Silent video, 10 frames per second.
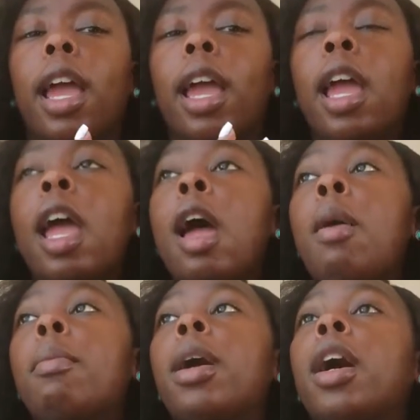
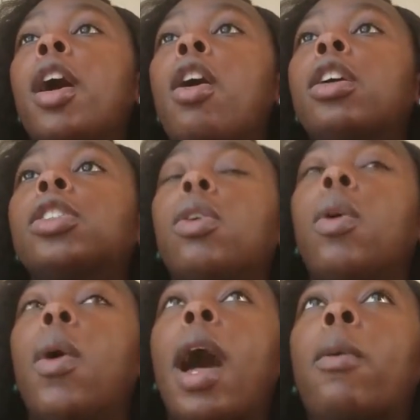But also, I
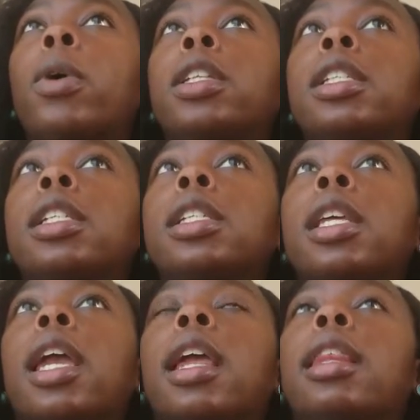wanted to say
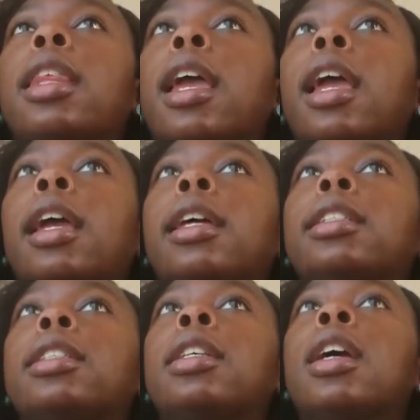that
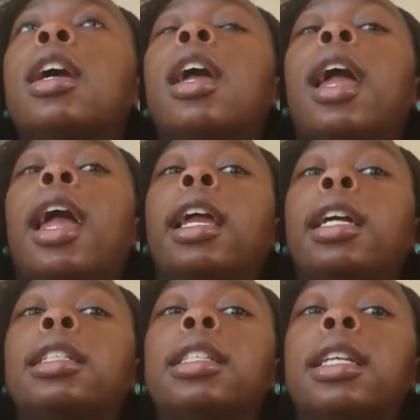A and
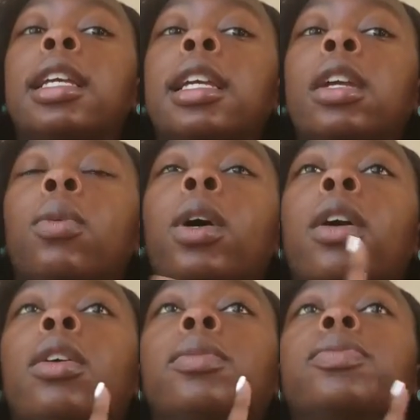T, well,
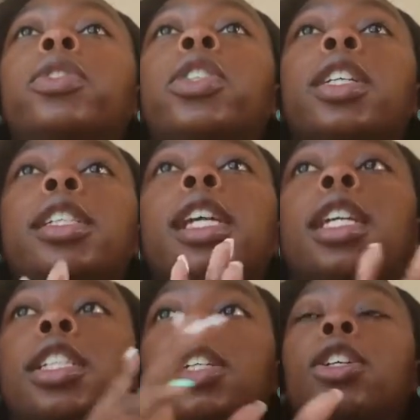just the engineering
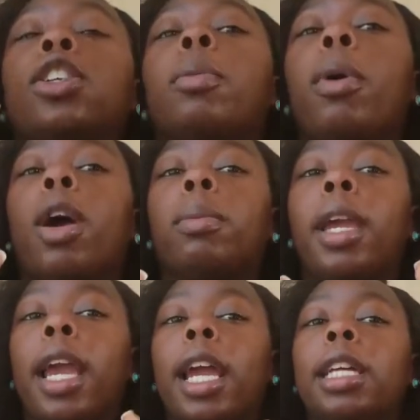department
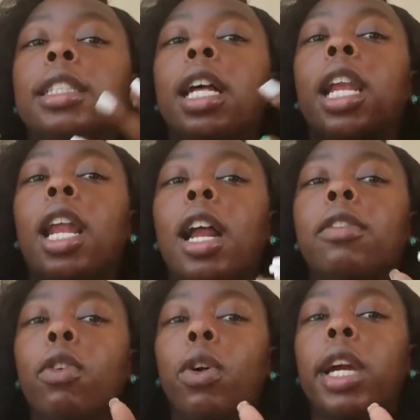has a lot of
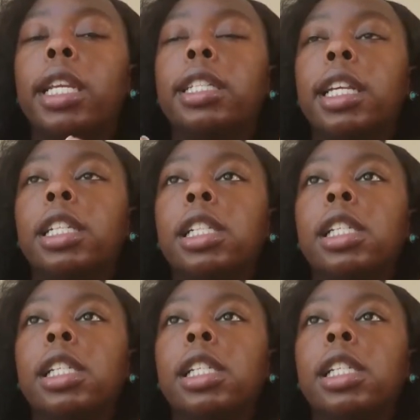organizations